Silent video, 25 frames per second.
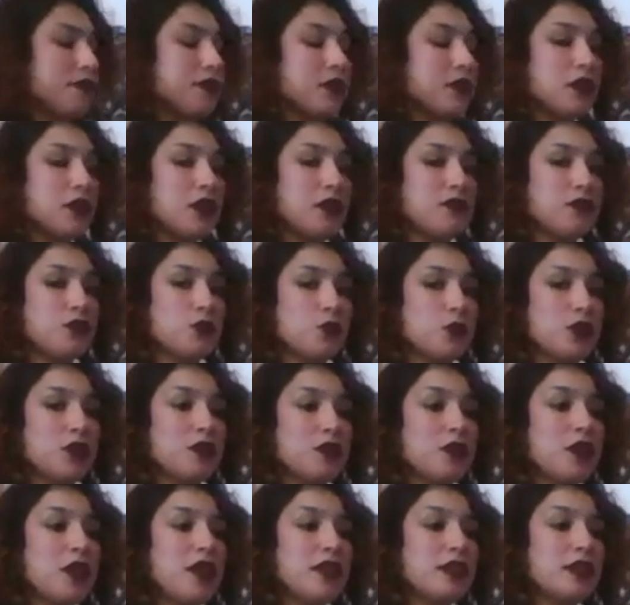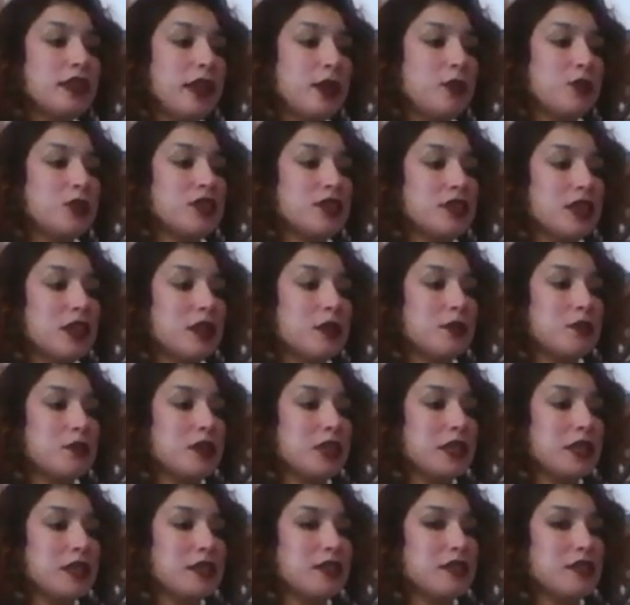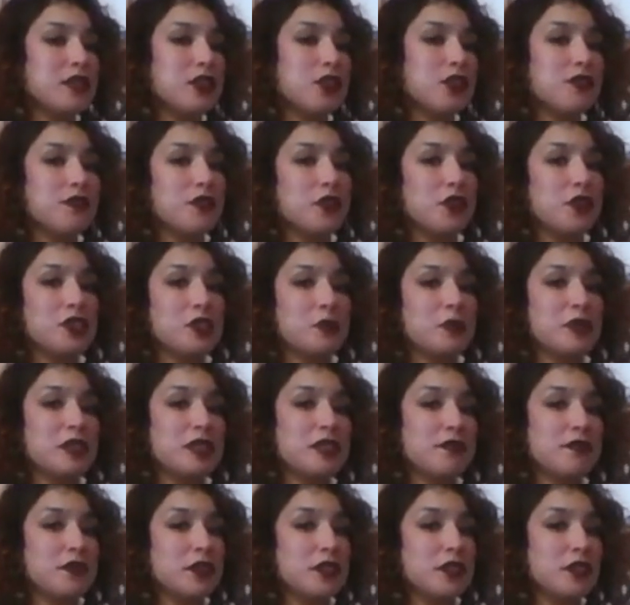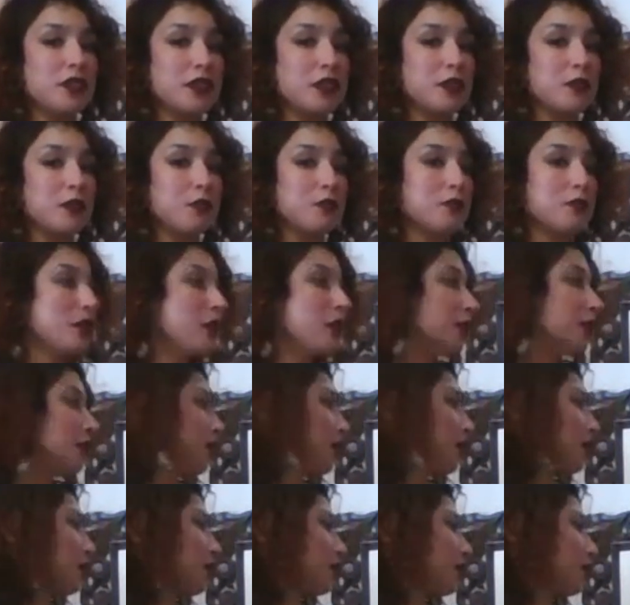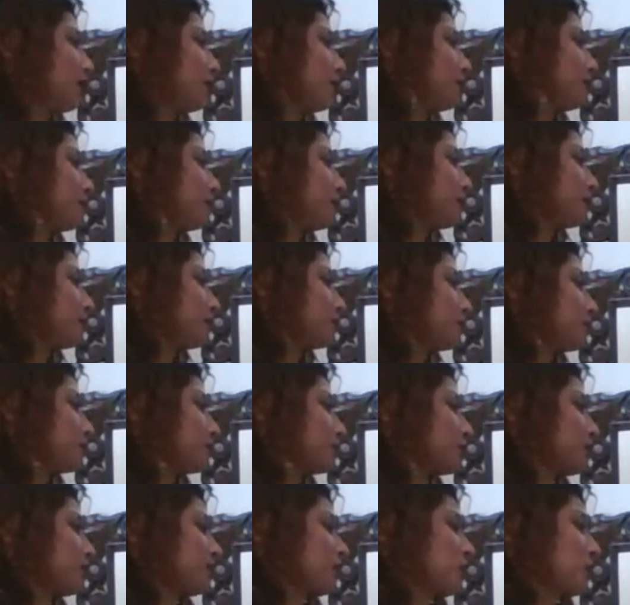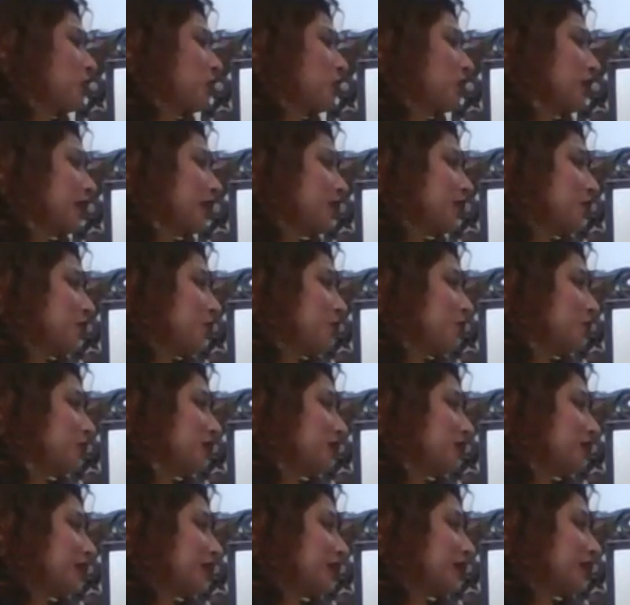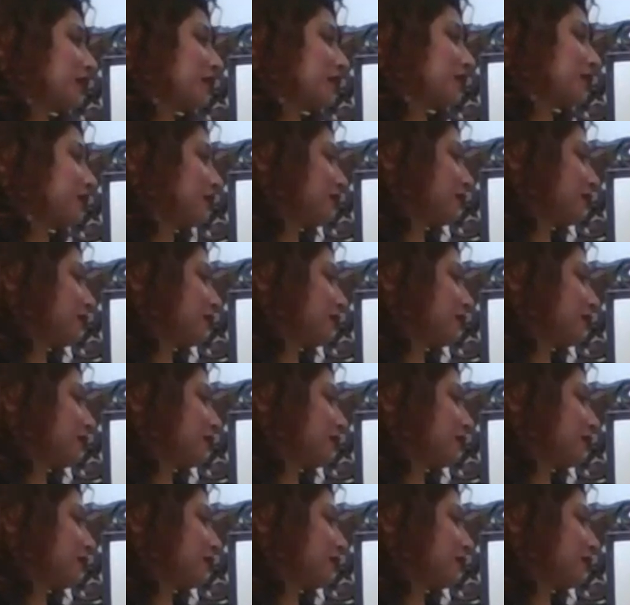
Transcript: given loved one they would set up things that are very specific to him. Um, so for all I know, it's like